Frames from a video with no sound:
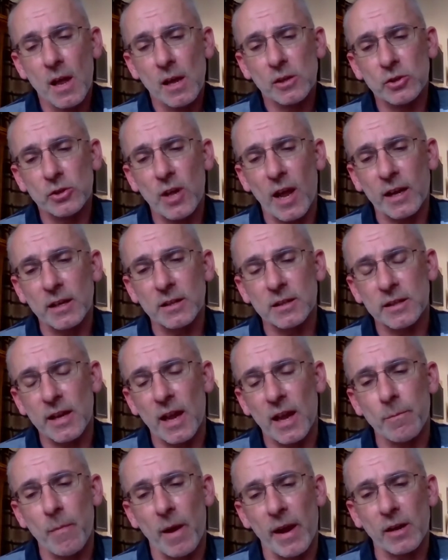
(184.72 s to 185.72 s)
so that I can
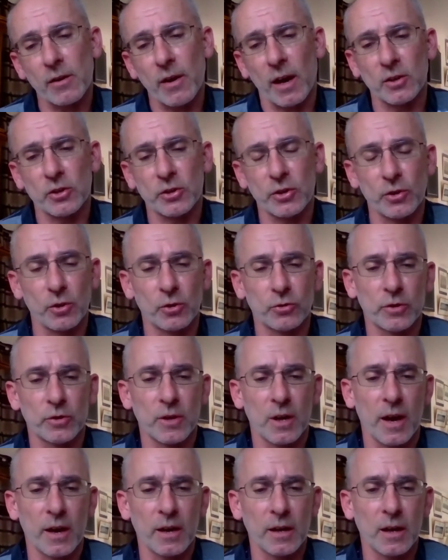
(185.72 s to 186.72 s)
tell my grandchildren
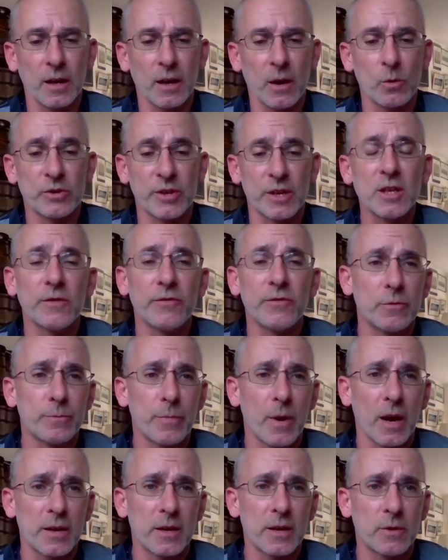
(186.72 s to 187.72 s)
that I was interviewed
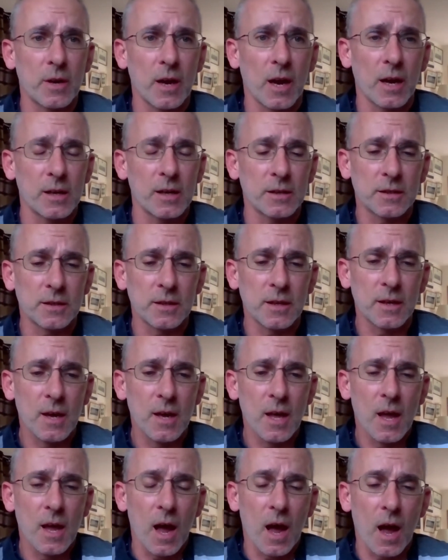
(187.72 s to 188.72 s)
by you guys.
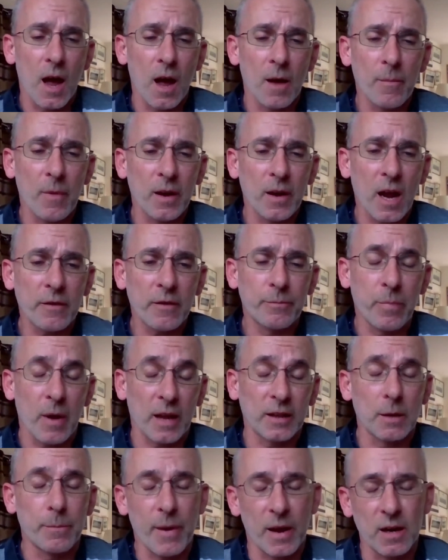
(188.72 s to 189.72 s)
And I've
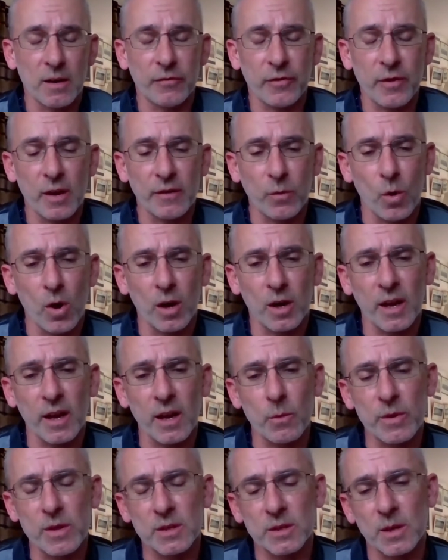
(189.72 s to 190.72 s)
had the benefit of
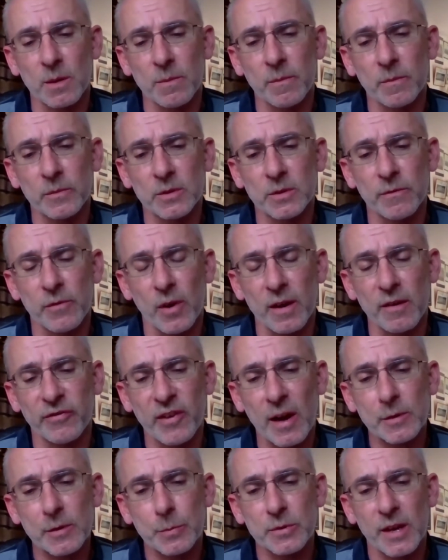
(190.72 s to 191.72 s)
working with some very
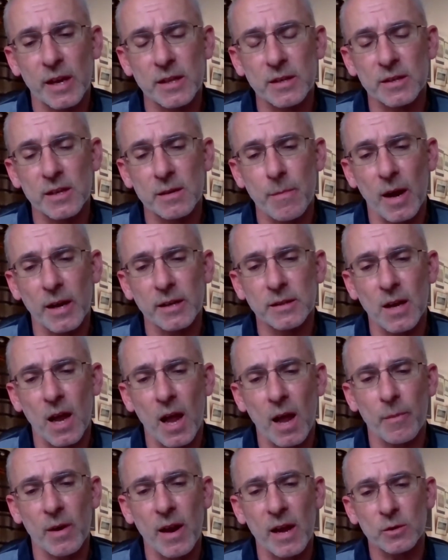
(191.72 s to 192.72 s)
famous presenters in my
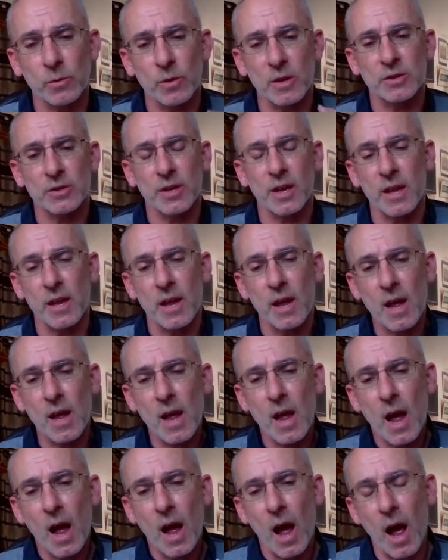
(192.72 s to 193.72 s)
time. And I just want to see,
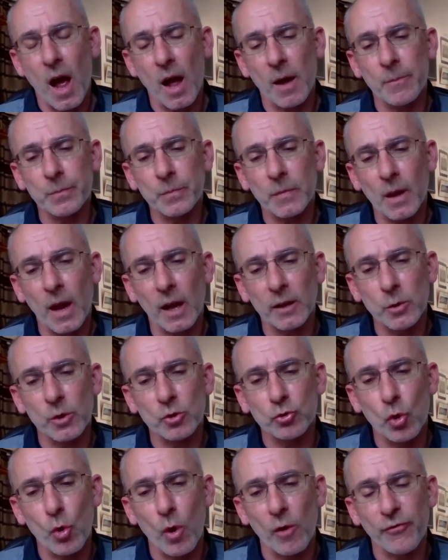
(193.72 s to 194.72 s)
I do a
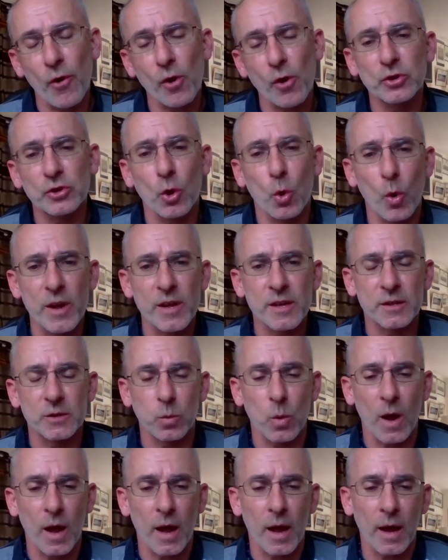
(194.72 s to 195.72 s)
true or false quiz
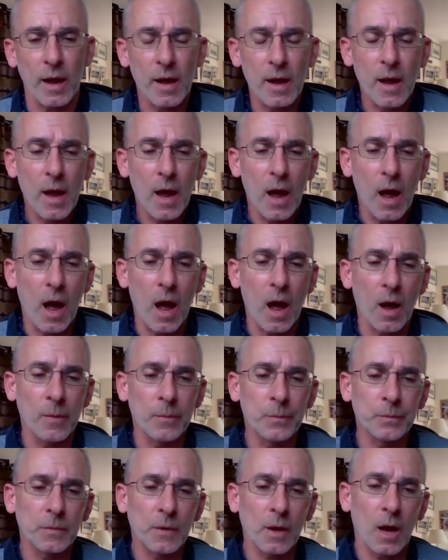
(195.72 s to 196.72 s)
where
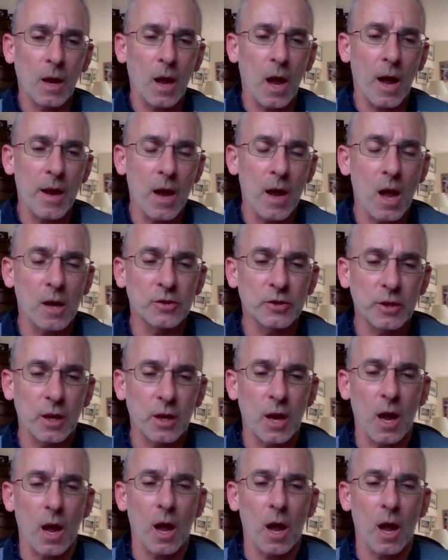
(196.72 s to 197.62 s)
I ask